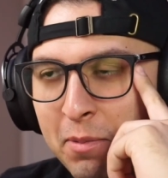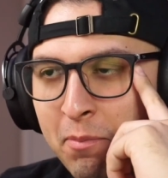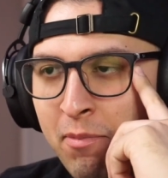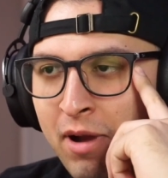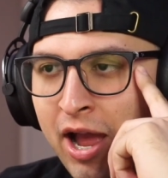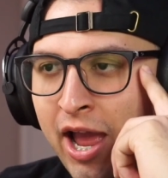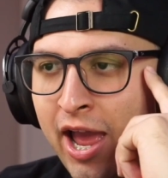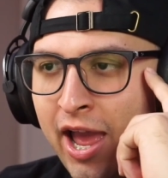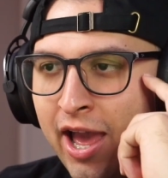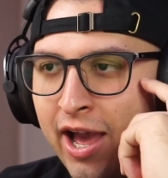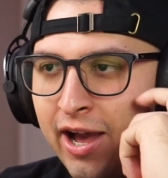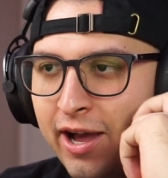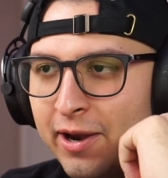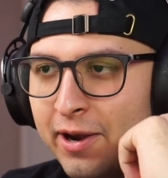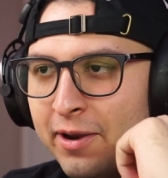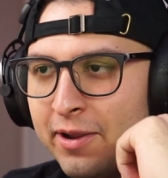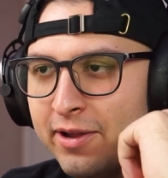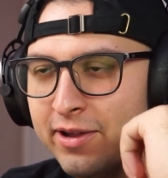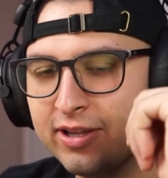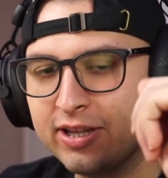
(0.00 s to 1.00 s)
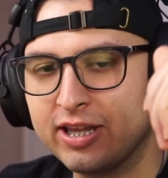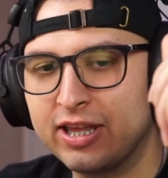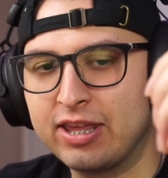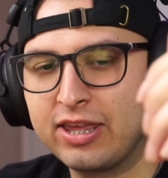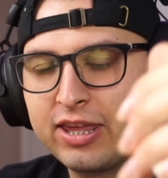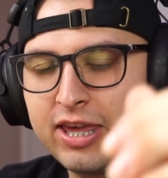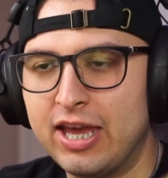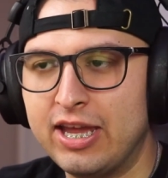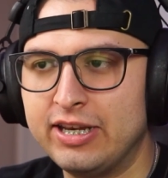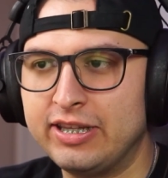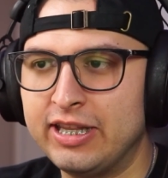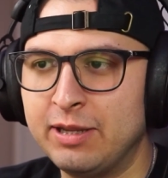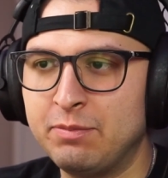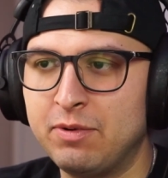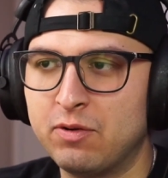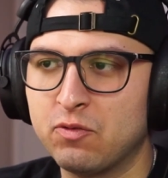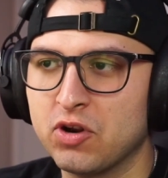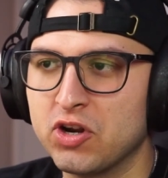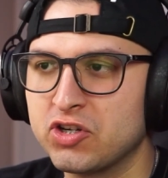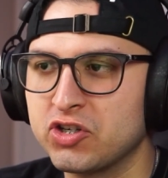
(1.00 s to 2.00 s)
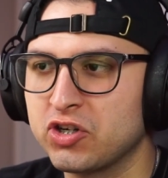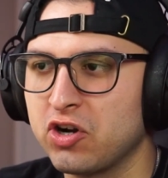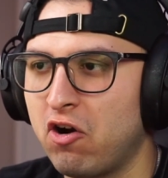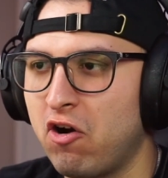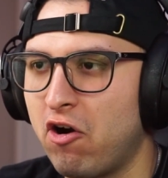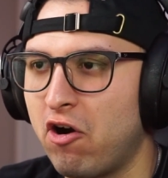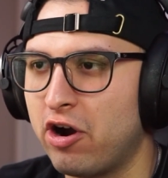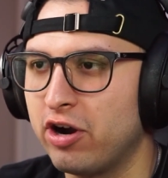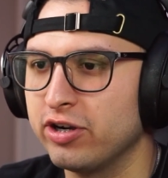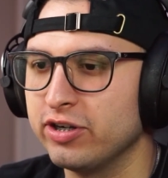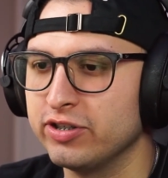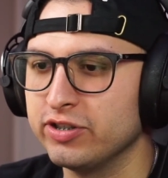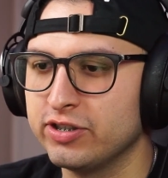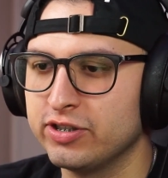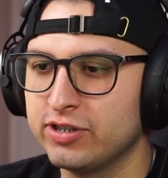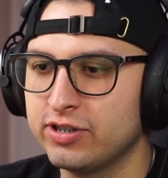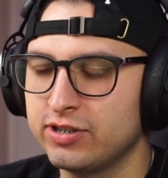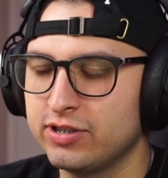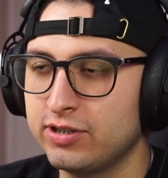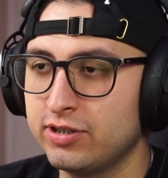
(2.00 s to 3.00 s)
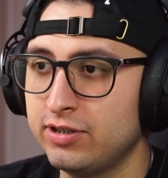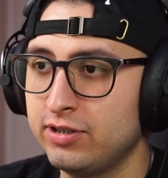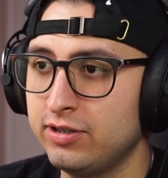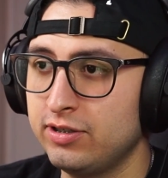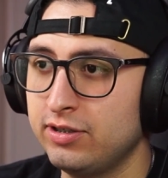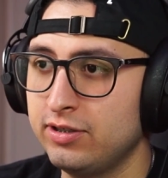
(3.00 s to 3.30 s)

Be a man. Get Demon Rush cards.